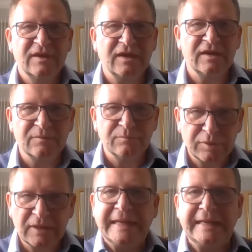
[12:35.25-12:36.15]
a
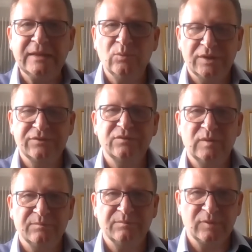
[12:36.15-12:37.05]
completely
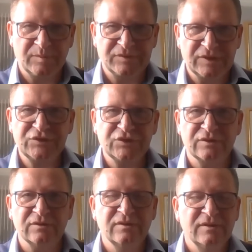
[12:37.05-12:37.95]
one-to-one
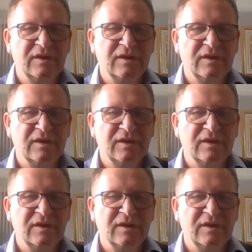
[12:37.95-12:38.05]
proposition,